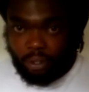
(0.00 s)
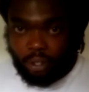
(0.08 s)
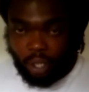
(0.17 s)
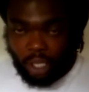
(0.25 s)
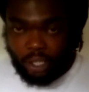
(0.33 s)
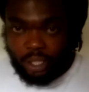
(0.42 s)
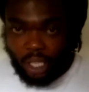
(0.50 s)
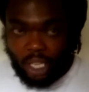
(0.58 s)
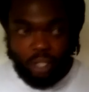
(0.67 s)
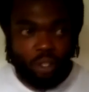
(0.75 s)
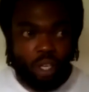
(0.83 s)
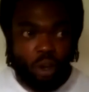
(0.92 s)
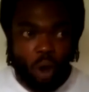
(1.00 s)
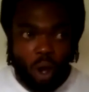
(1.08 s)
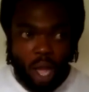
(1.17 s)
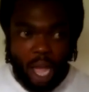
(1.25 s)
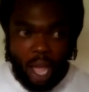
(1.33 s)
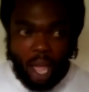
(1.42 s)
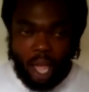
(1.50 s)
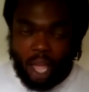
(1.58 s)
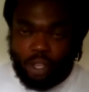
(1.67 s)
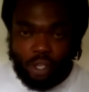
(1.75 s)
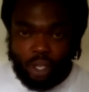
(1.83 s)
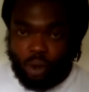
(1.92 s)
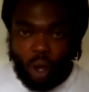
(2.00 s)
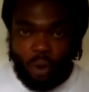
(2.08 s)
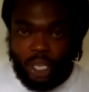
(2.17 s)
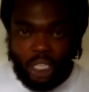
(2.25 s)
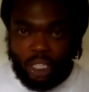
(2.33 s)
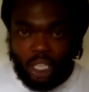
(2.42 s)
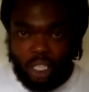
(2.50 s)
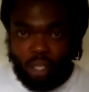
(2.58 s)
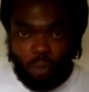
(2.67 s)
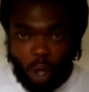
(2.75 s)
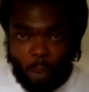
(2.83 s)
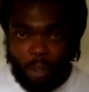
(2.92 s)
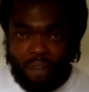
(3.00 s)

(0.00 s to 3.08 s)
You understand? You could quote high, you could quote anything you want,